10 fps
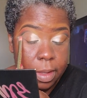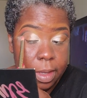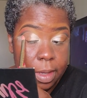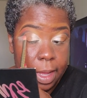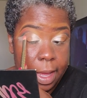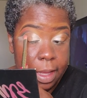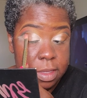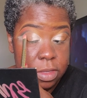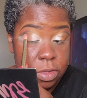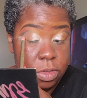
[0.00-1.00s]
Now, I
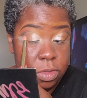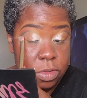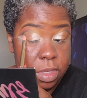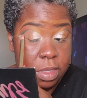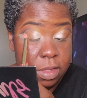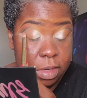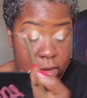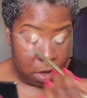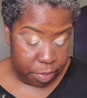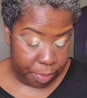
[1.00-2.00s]
still use Estee
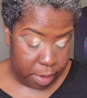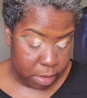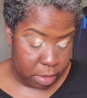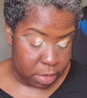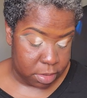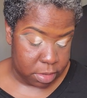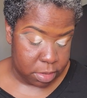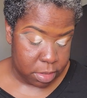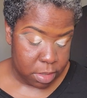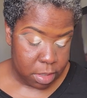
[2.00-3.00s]
Lauder
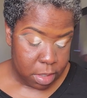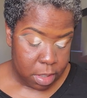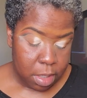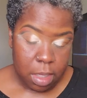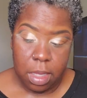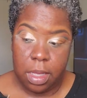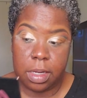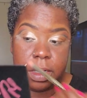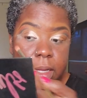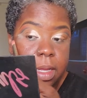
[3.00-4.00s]
products.
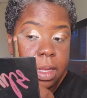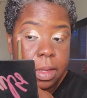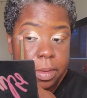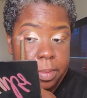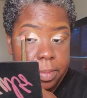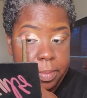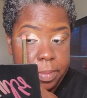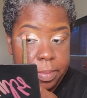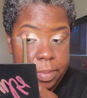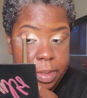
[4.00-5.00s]
And the
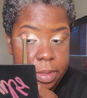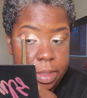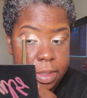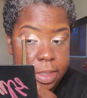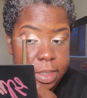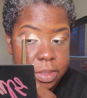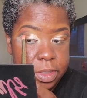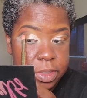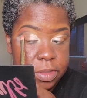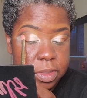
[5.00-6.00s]

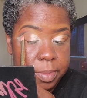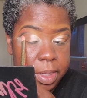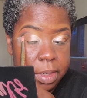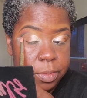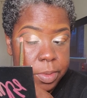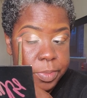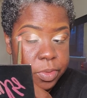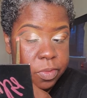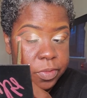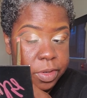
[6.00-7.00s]
cleansers, the makeup
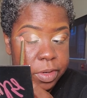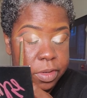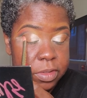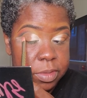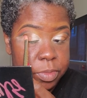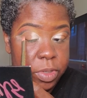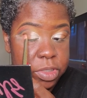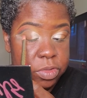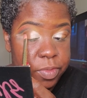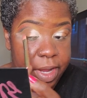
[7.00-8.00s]
removers, the
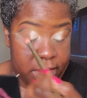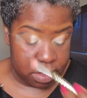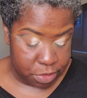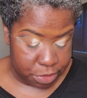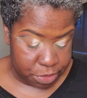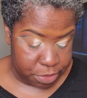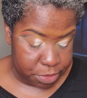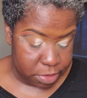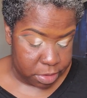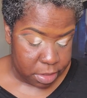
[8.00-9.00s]

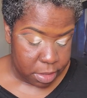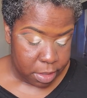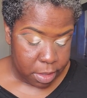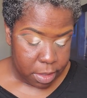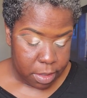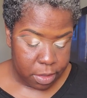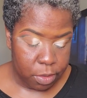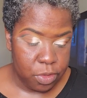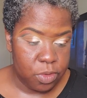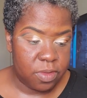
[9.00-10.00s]
moisturizers. I
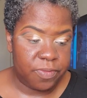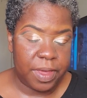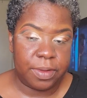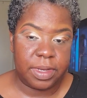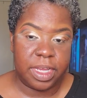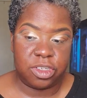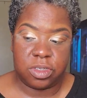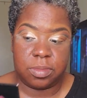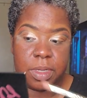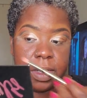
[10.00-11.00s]
don't use the
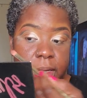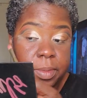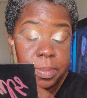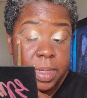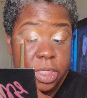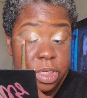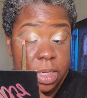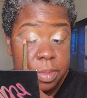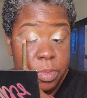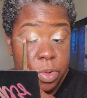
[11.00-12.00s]
foundation much
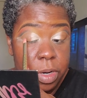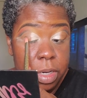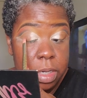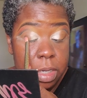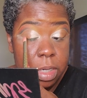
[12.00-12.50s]
anymore.